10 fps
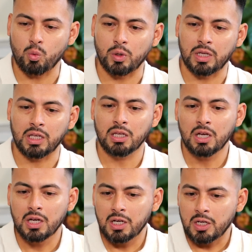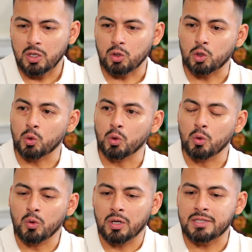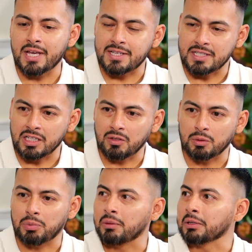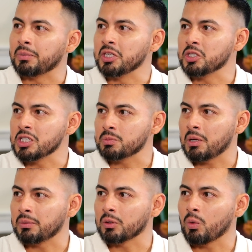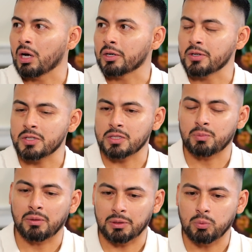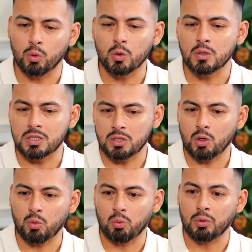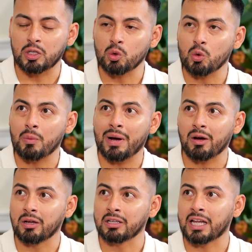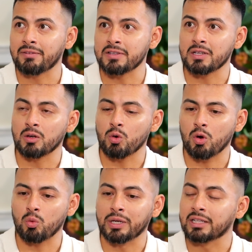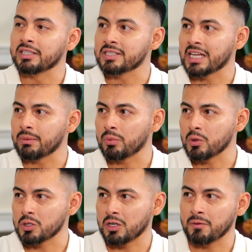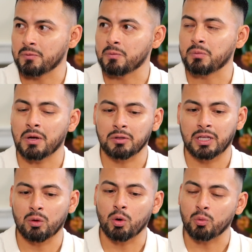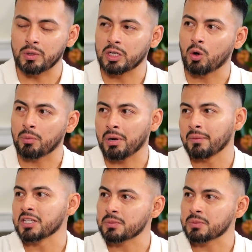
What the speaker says: we do a testing of the public beaches, public waters, public pools. So we do about 11 weekly samples of what we know are public